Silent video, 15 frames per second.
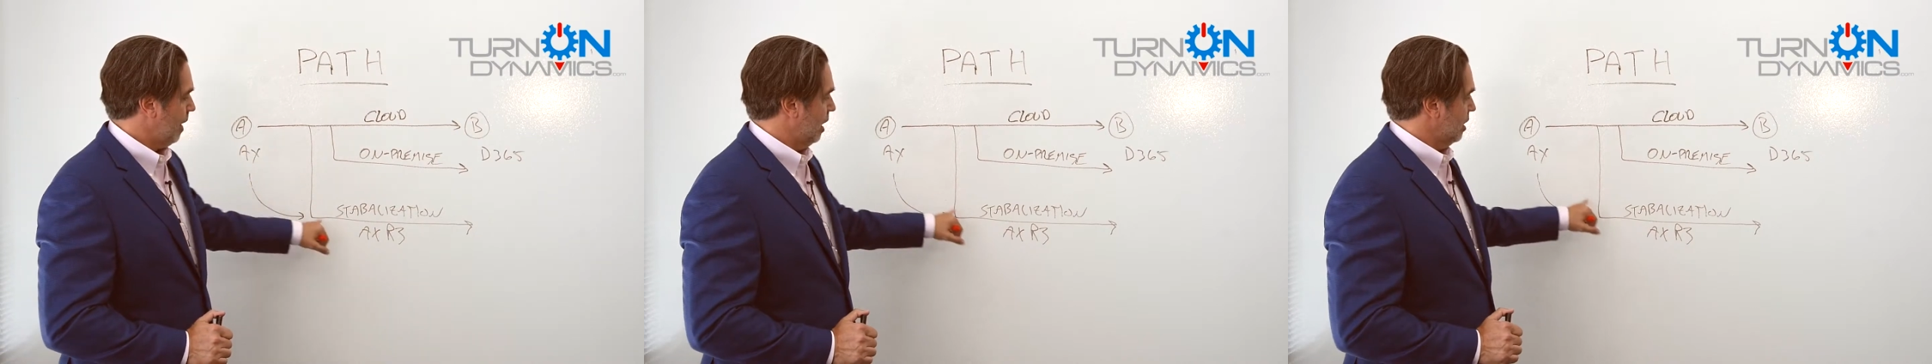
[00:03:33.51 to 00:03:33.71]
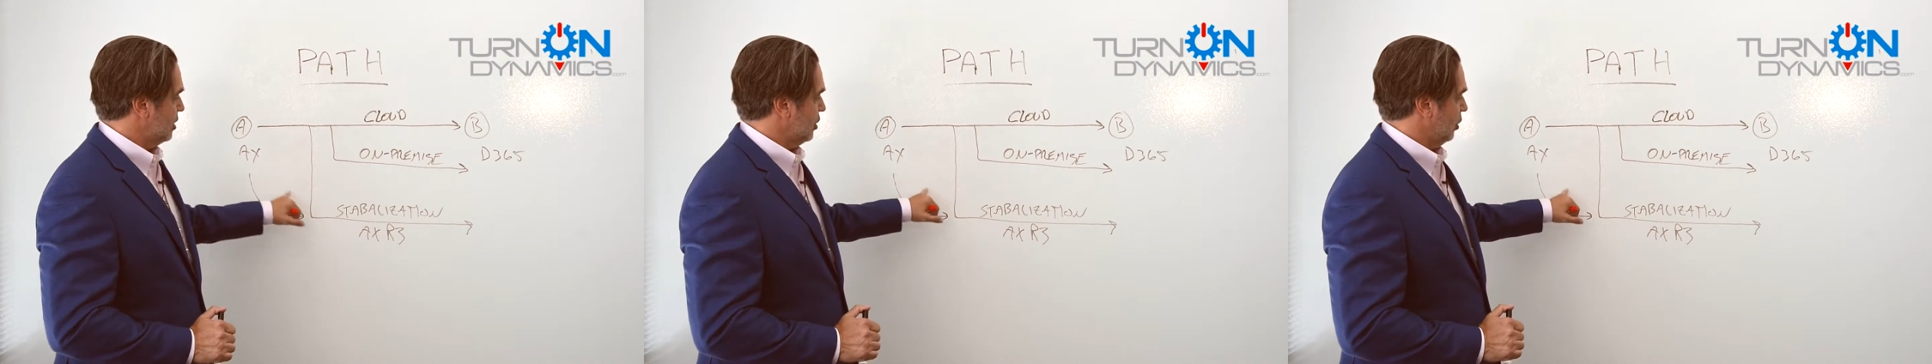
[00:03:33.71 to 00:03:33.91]

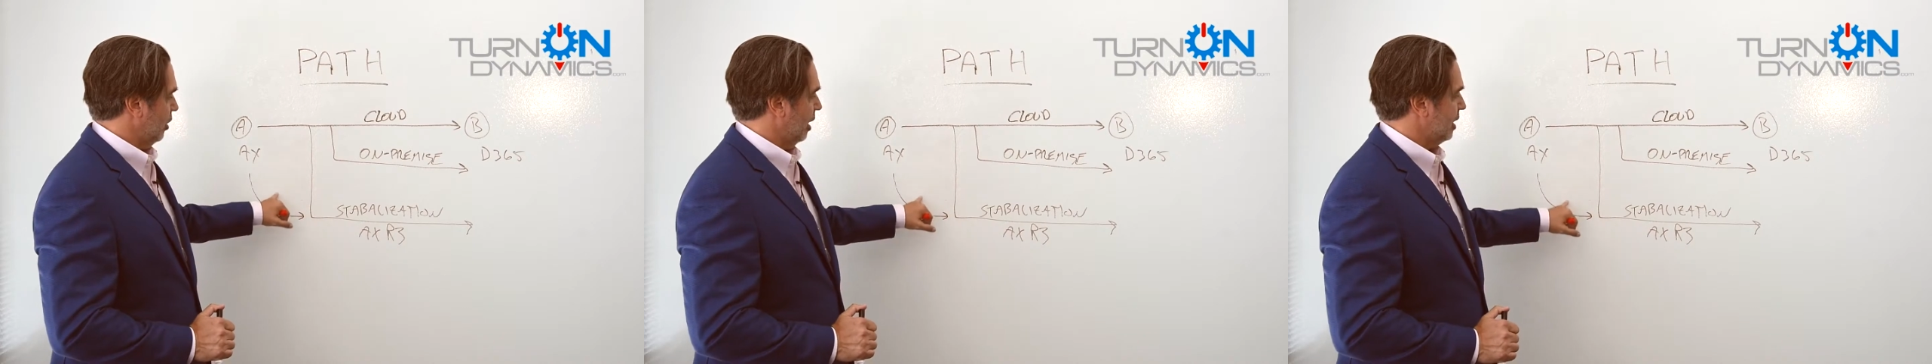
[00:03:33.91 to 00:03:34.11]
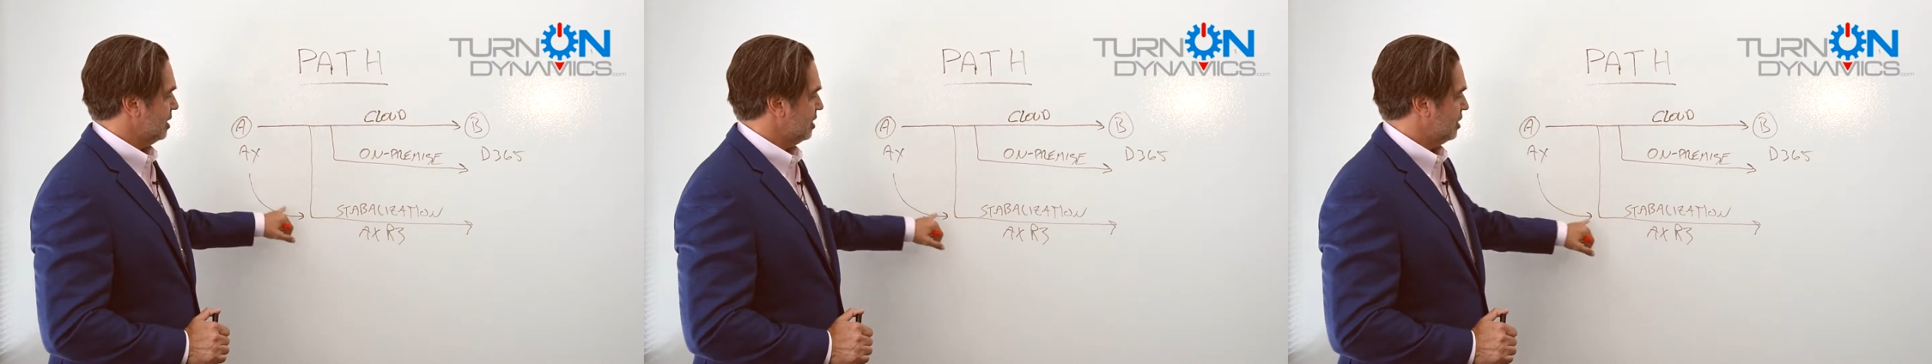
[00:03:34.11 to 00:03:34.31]
So
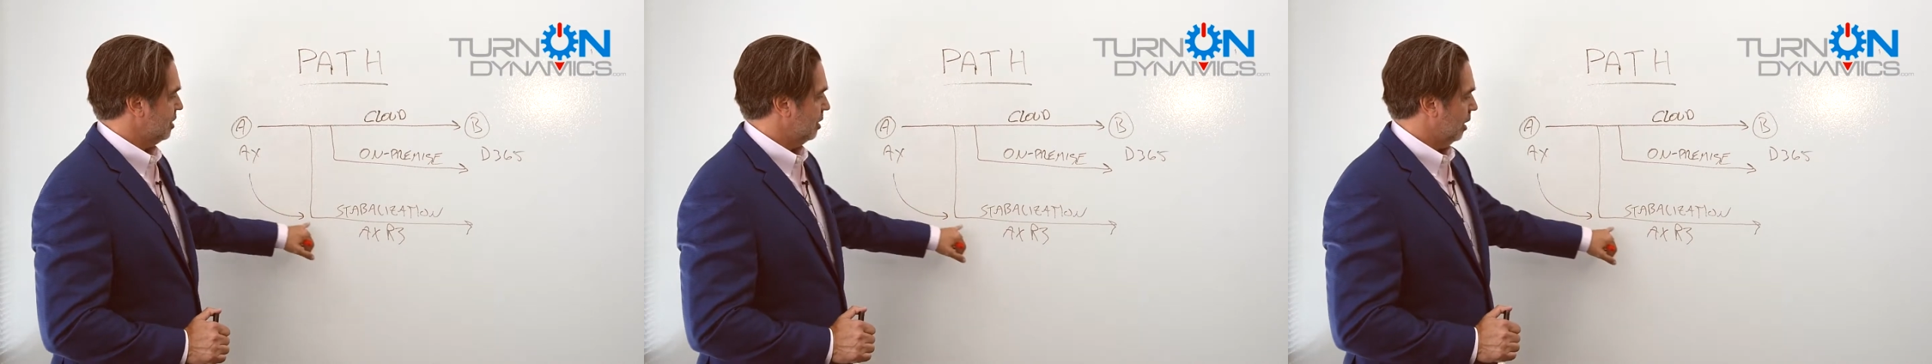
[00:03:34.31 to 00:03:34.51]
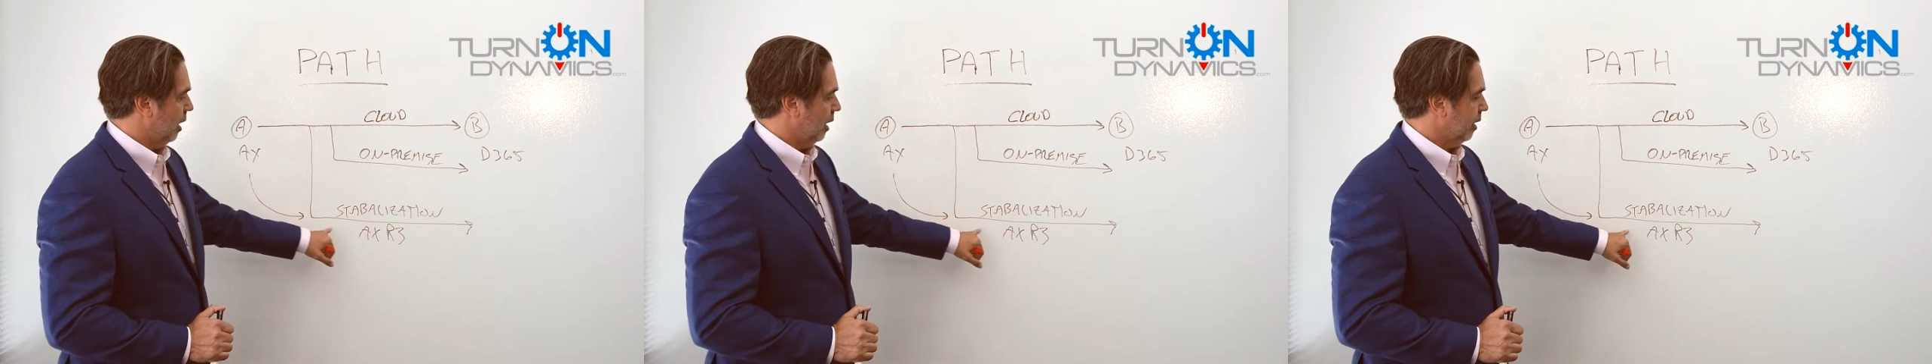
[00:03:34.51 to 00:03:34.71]
let's
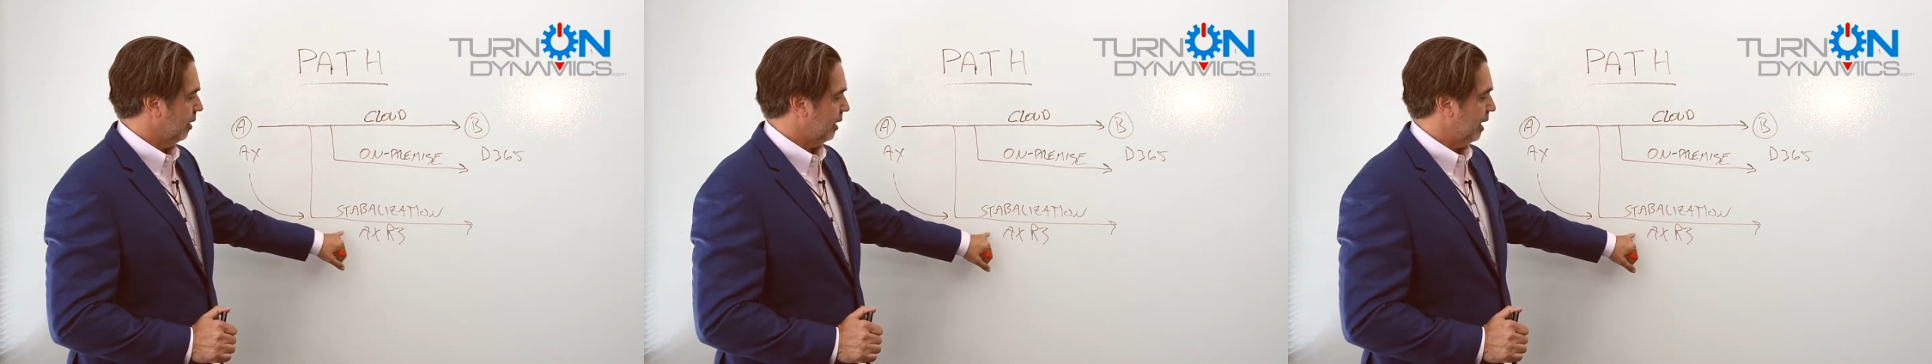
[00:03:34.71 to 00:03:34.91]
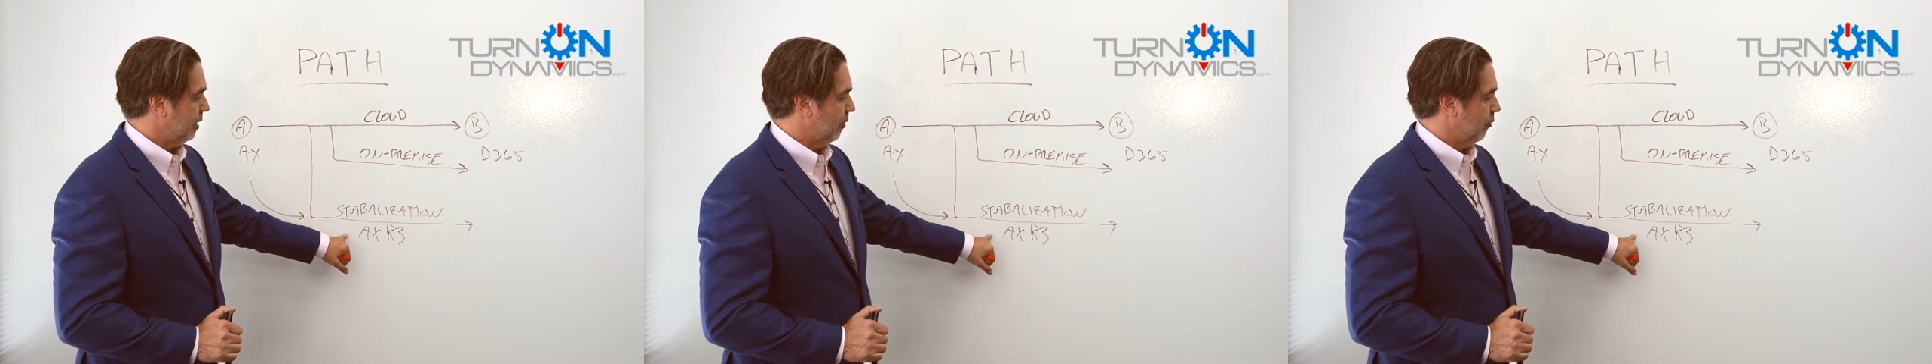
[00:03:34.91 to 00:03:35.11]
get